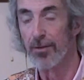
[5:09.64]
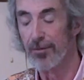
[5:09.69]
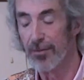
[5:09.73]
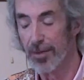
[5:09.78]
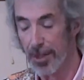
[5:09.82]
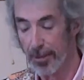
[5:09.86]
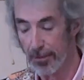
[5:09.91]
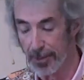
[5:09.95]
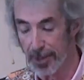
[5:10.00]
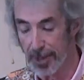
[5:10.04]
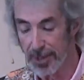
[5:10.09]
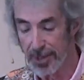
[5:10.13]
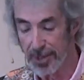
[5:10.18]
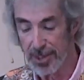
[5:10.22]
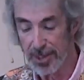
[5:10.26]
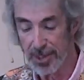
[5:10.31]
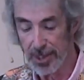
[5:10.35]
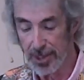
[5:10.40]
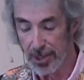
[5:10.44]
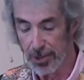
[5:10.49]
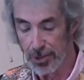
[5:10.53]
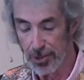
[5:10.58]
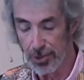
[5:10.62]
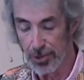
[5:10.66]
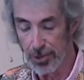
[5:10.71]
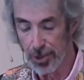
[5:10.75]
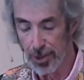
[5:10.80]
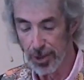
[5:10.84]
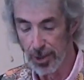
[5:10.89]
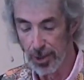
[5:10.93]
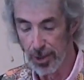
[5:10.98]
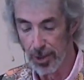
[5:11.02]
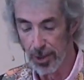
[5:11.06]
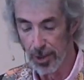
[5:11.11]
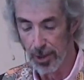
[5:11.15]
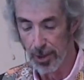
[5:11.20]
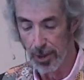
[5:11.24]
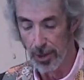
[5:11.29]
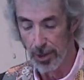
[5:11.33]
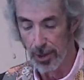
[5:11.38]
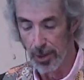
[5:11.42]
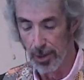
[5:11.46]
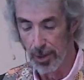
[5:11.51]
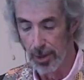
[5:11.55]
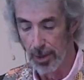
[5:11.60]
of them can teach.
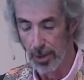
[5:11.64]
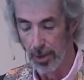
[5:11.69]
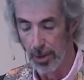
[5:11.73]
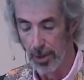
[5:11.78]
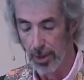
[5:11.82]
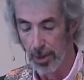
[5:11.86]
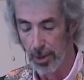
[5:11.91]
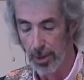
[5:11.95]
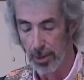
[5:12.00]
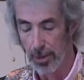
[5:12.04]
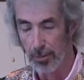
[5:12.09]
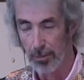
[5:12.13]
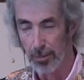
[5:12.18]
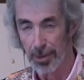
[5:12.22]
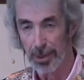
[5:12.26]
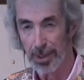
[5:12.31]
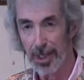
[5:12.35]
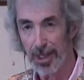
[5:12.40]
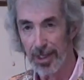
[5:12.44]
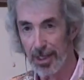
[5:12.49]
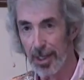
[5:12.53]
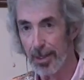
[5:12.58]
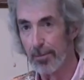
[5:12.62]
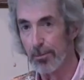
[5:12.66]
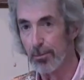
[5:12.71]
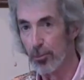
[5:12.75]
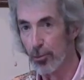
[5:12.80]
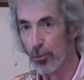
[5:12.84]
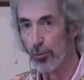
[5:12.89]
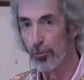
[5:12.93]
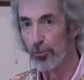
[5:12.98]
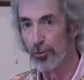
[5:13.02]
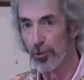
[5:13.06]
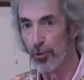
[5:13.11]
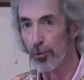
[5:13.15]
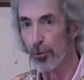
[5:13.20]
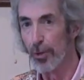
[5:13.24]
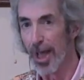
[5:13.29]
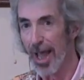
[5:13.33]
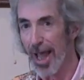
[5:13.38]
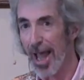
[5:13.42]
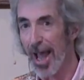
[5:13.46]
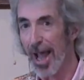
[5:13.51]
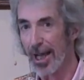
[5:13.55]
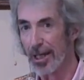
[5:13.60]
But can they move you
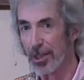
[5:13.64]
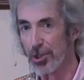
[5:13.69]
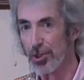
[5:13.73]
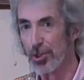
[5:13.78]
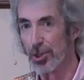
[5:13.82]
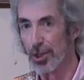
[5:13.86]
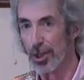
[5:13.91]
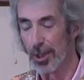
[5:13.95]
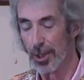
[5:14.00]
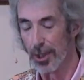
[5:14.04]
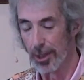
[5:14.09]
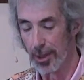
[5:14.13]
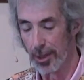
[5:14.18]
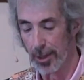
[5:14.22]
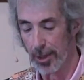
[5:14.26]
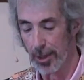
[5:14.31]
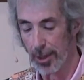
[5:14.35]
to action?